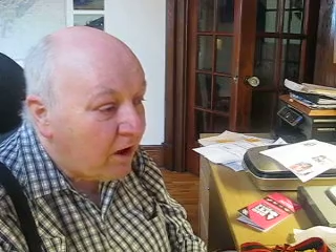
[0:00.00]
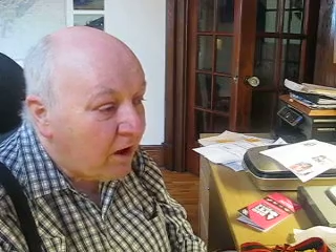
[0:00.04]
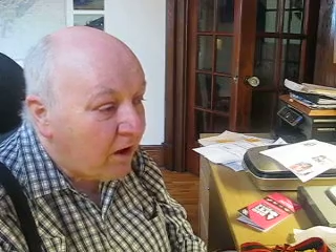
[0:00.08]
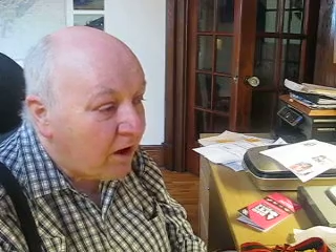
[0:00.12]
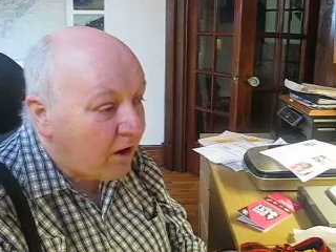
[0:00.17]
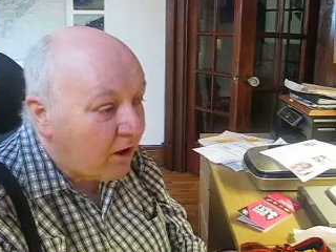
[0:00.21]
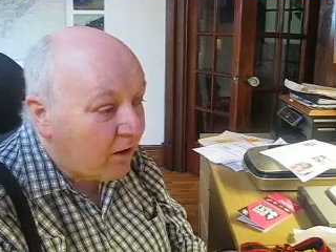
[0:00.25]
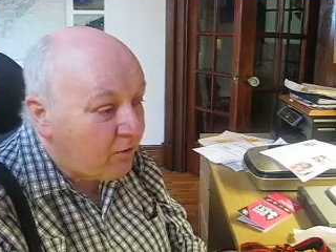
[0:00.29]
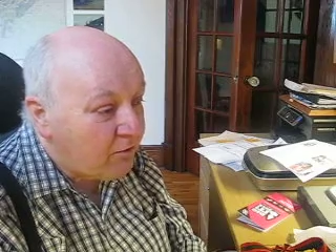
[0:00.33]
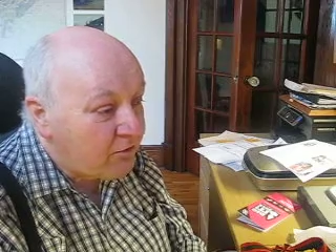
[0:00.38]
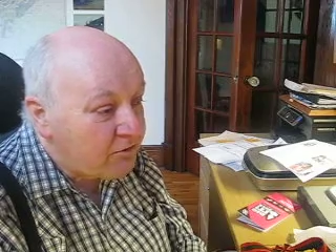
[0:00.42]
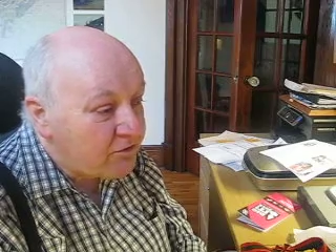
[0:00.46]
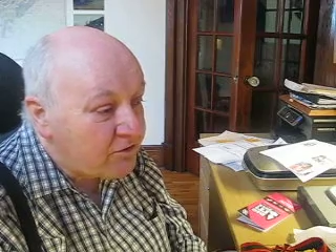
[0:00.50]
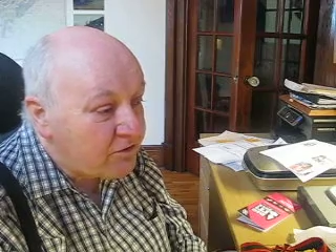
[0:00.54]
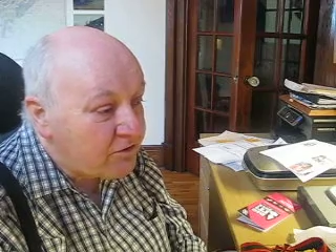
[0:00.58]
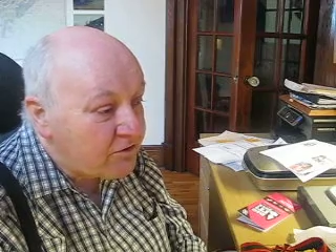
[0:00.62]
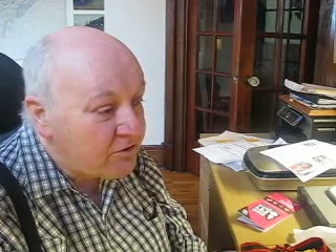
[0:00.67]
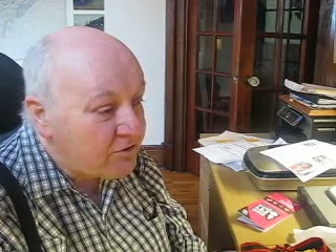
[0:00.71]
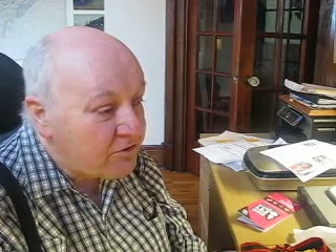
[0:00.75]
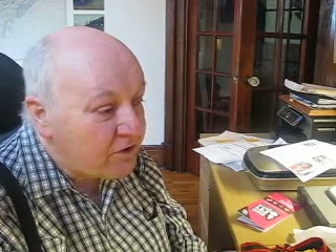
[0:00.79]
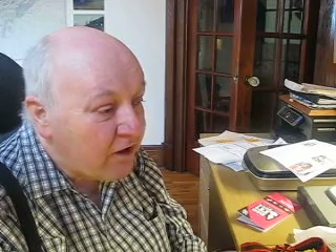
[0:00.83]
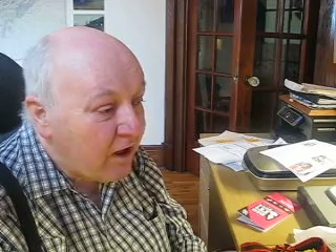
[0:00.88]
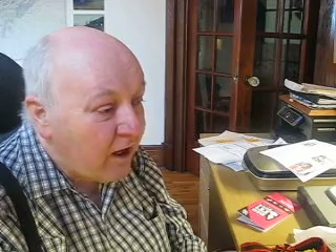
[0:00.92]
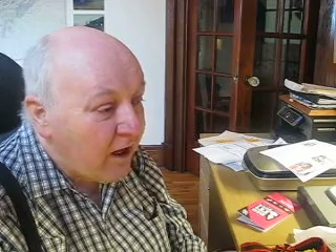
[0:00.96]

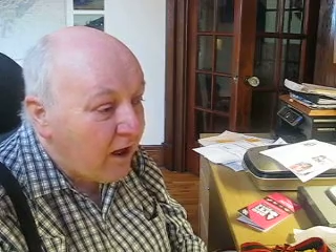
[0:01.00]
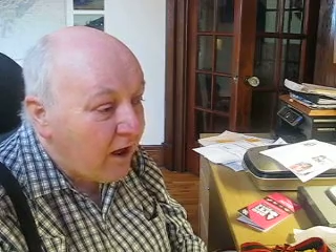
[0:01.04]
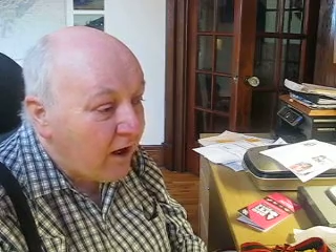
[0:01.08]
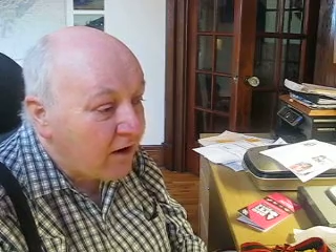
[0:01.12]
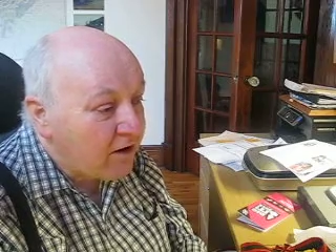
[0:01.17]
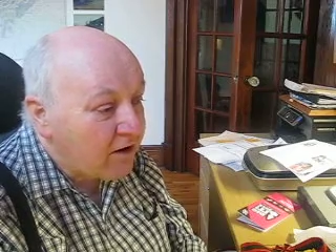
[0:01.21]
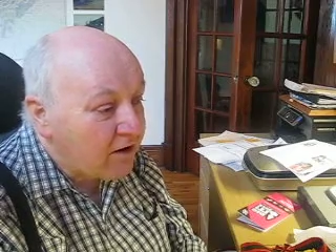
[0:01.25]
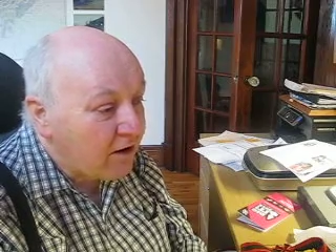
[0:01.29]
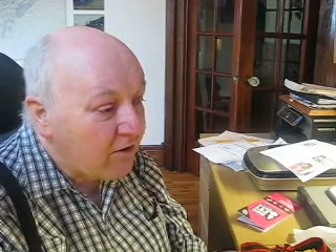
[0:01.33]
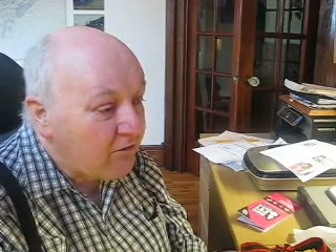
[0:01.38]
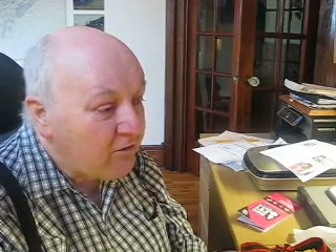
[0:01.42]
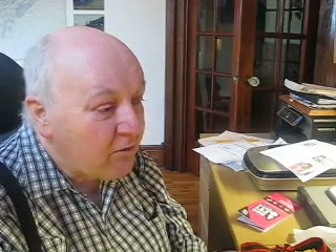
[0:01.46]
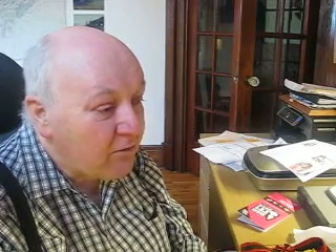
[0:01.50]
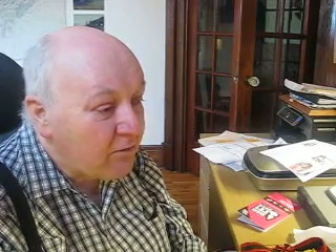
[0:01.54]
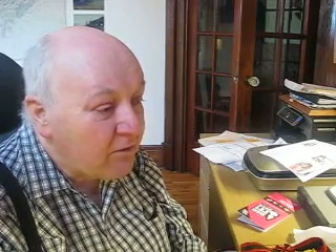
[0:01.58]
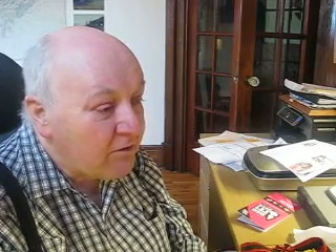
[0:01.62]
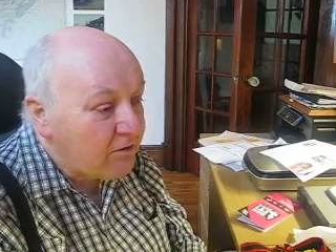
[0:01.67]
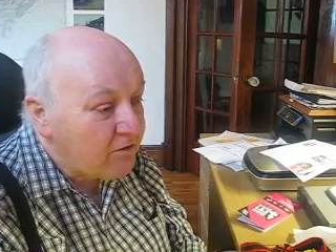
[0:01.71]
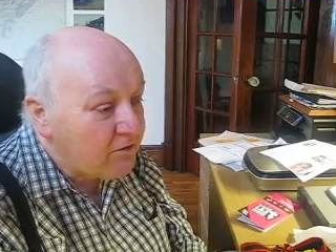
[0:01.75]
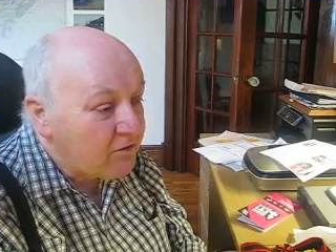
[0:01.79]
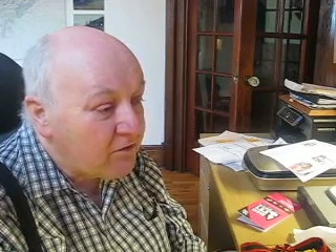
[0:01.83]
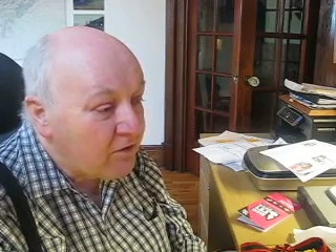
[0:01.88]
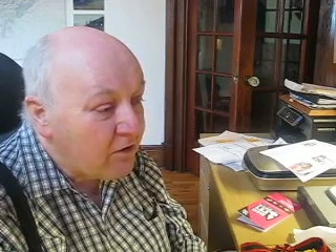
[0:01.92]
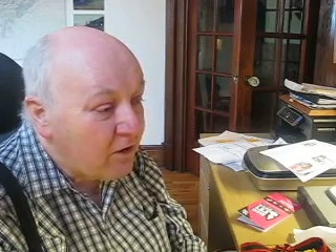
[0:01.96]
cultures and
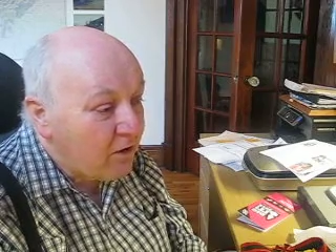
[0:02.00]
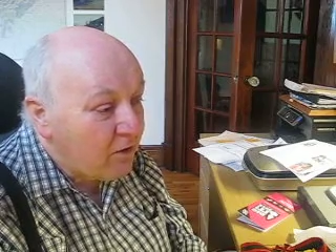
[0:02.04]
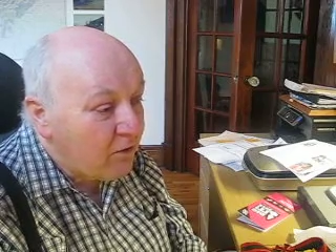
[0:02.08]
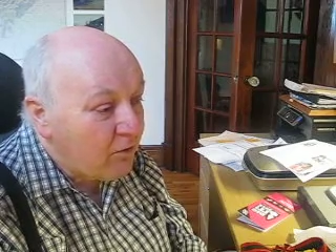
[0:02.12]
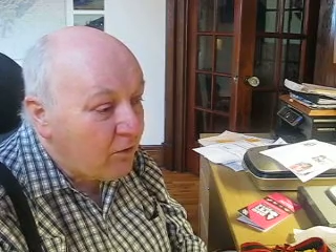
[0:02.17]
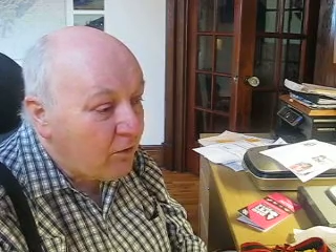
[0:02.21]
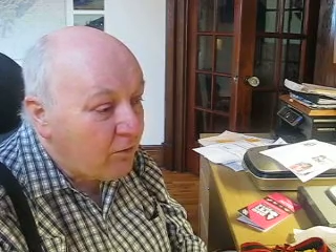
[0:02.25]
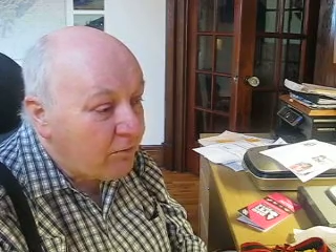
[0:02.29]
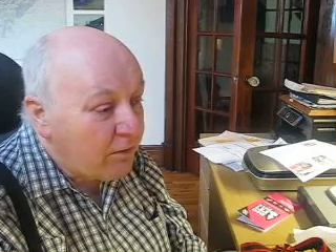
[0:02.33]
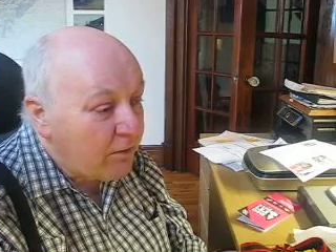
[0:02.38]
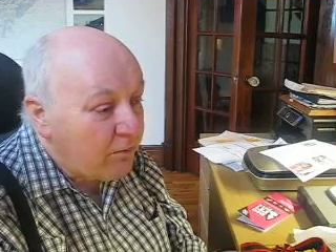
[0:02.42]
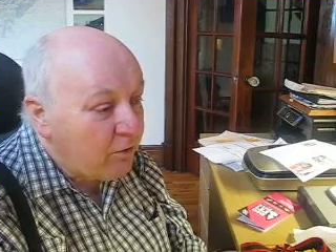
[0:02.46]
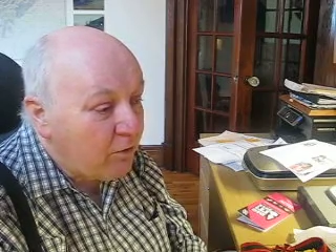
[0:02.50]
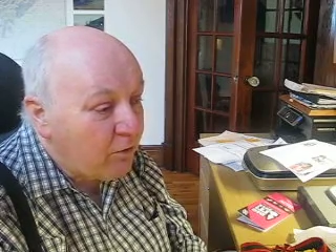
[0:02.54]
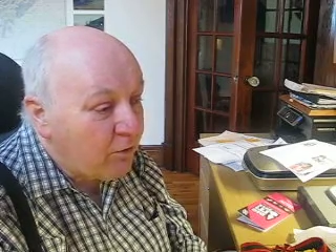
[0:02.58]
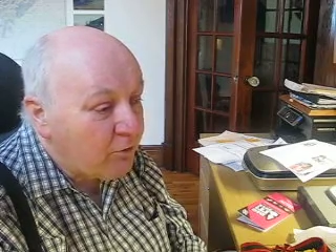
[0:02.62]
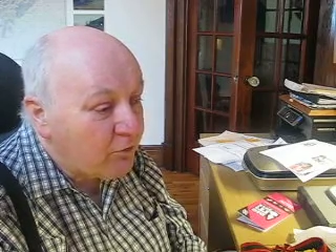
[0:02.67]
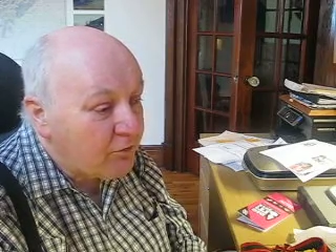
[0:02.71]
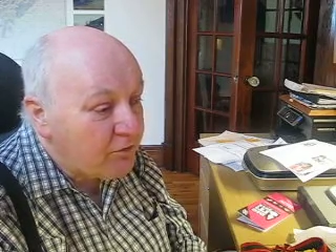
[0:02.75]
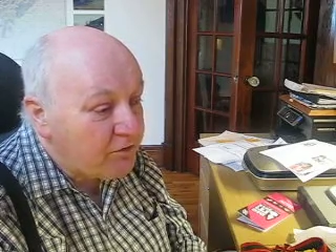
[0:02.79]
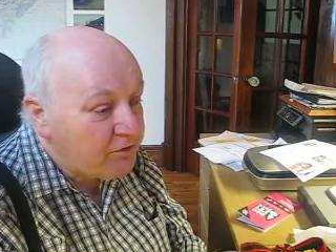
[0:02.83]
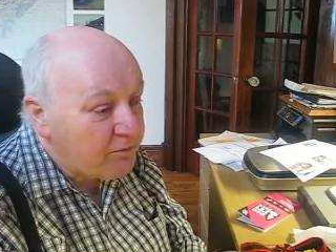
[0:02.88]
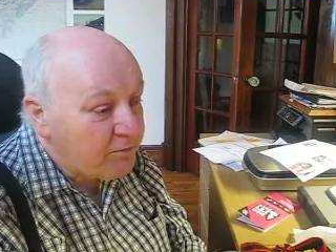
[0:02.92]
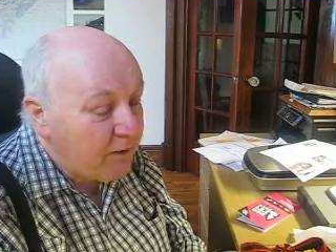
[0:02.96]
governments will be both
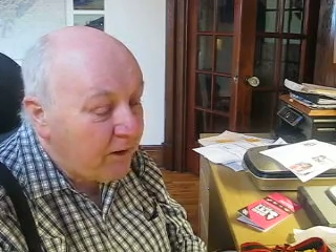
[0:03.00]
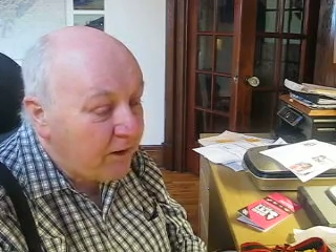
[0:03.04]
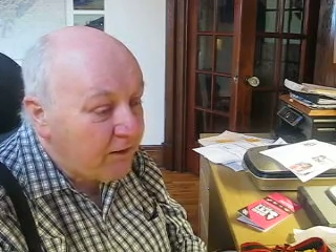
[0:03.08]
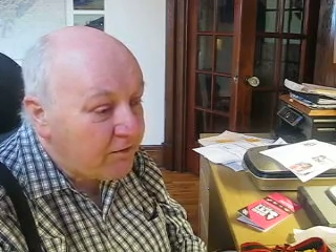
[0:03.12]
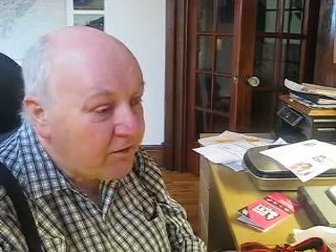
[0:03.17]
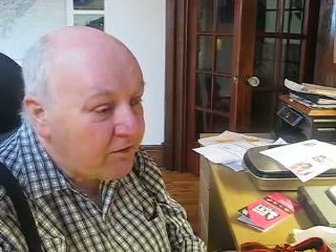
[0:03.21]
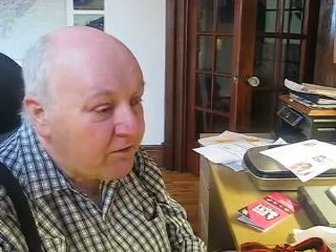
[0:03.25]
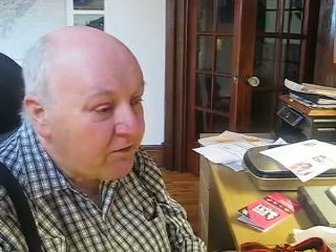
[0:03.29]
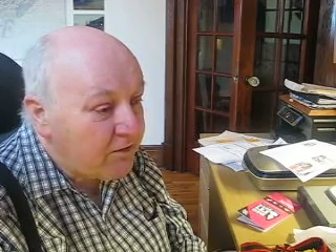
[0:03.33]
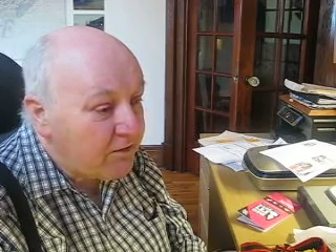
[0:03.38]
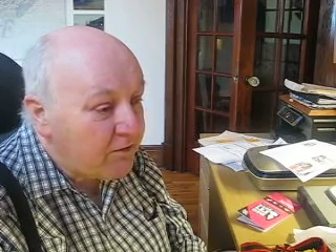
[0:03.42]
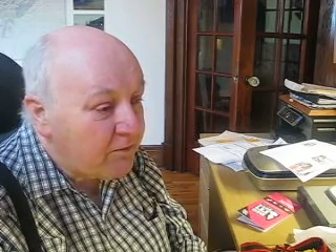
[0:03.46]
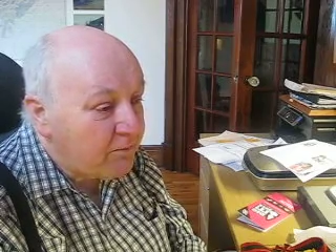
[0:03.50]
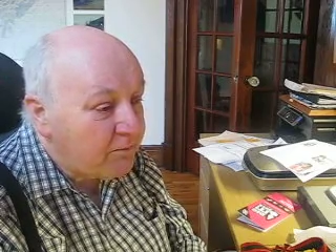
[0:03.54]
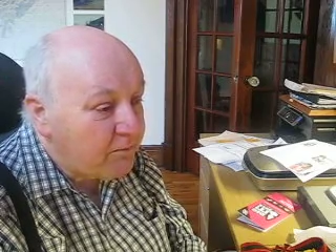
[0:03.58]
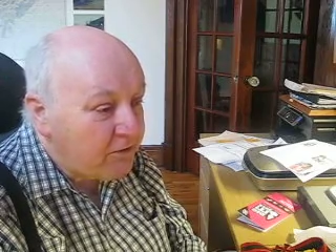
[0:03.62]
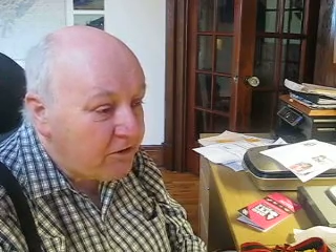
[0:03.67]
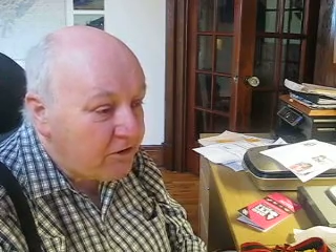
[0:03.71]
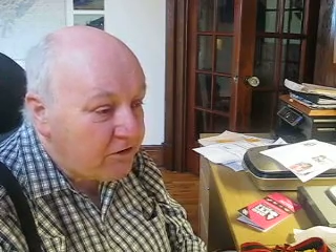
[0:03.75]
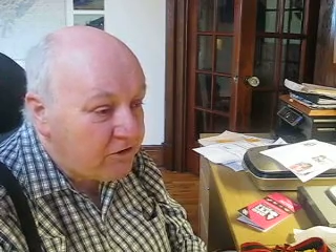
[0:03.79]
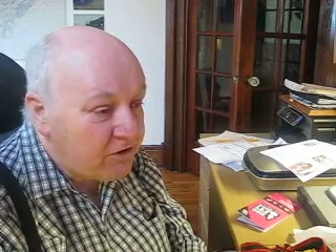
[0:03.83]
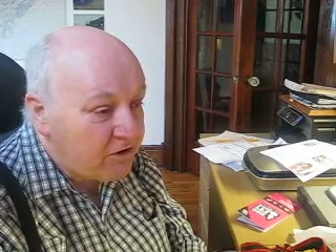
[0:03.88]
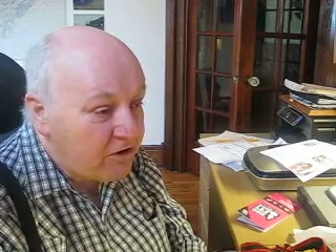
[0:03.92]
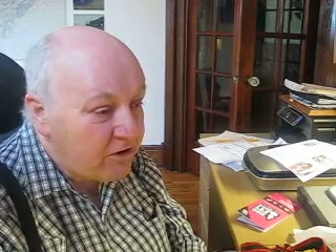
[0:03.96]
respected and
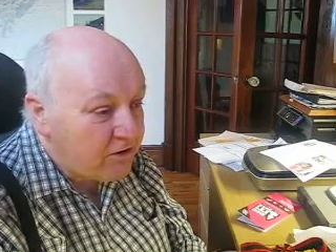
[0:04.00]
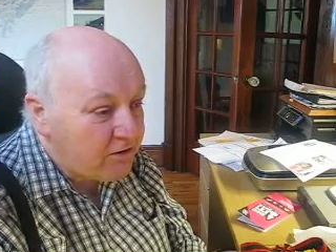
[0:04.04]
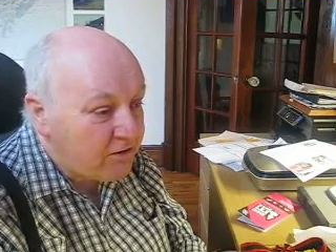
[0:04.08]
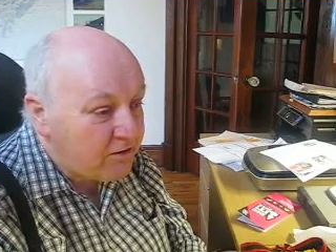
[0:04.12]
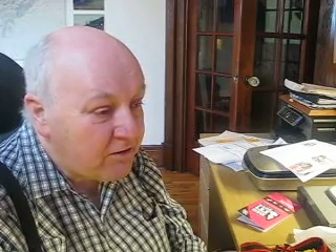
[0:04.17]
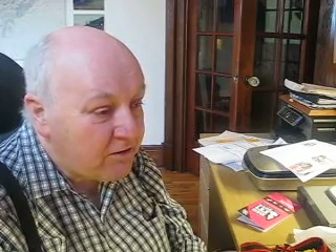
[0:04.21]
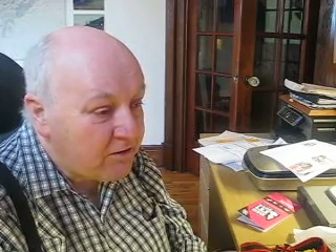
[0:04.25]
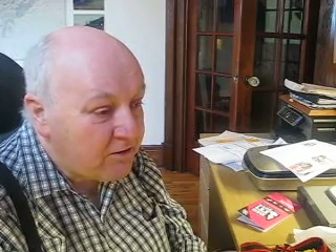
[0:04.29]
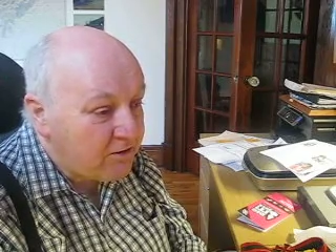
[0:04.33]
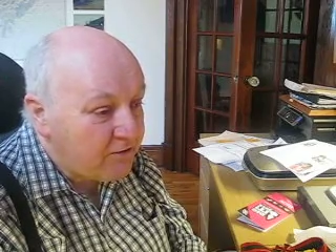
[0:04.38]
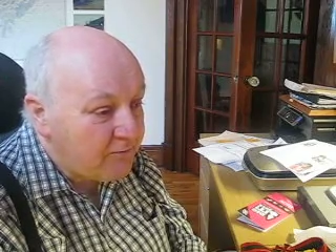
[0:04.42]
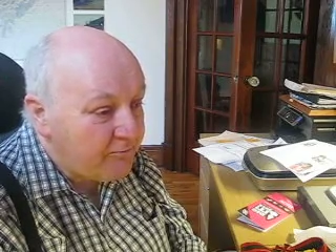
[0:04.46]
appreciated.